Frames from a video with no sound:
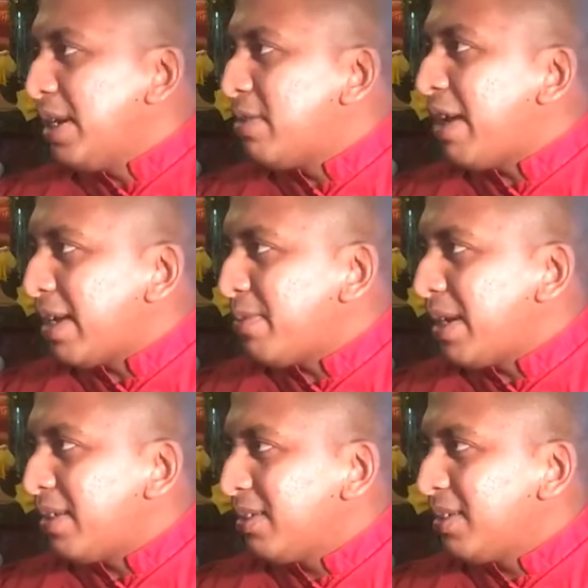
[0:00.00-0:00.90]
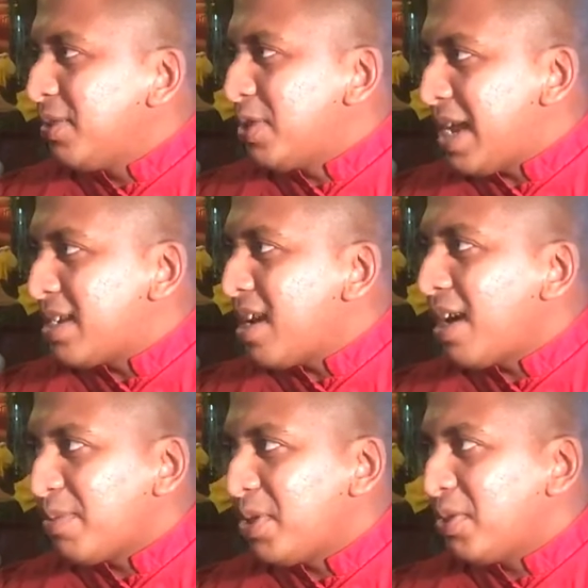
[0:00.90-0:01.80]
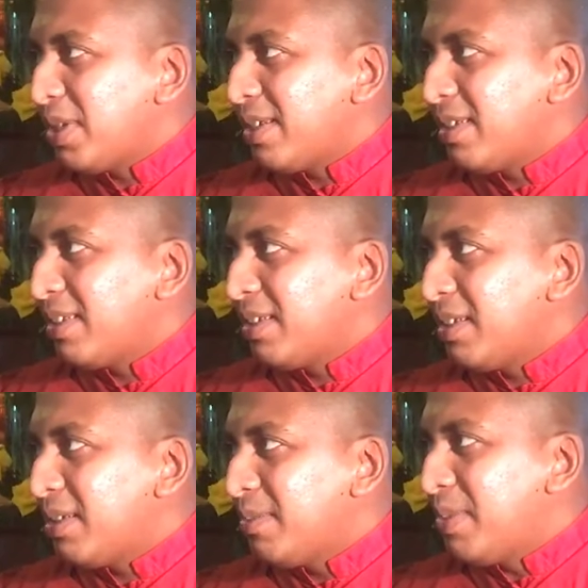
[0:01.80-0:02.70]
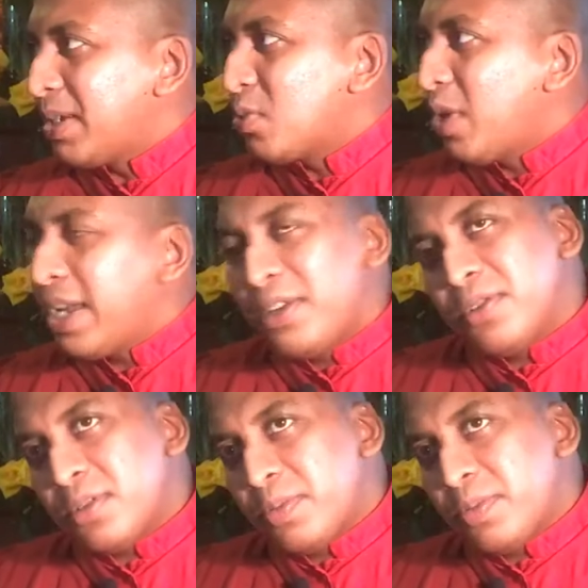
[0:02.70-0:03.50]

right away. You take time to do it. Because why? Your